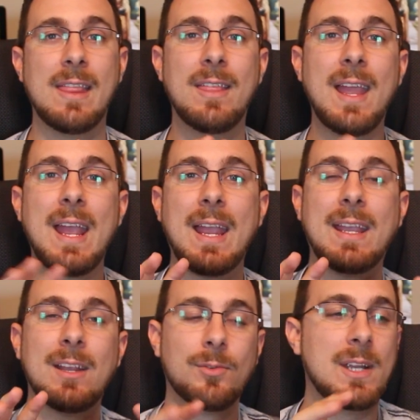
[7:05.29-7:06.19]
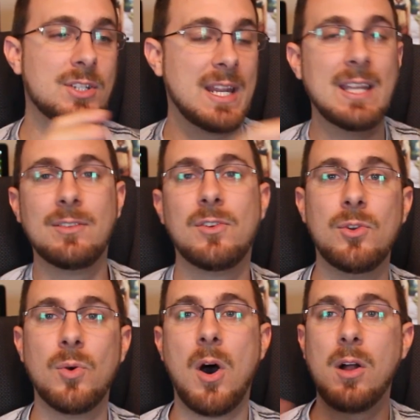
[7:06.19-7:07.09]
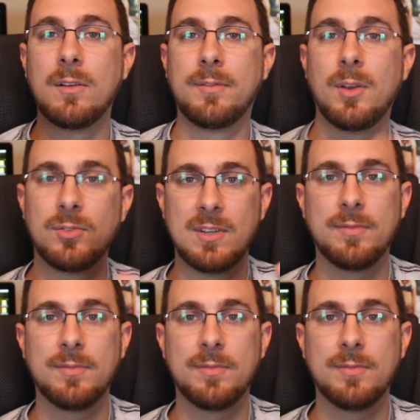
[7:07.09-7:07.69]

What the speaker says: they can reach into all of those